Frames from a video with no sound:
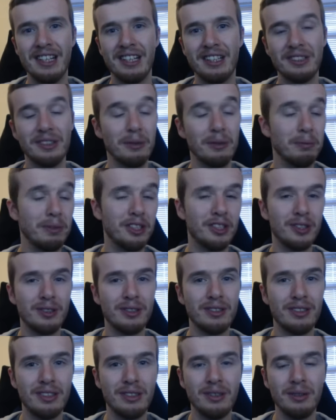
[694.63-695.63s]
So be sure
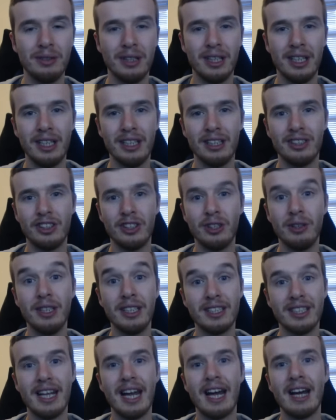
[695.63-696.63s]
to tune
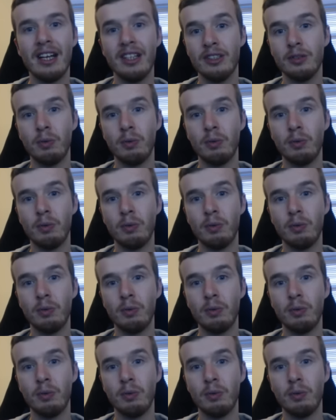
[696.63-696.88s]
into that as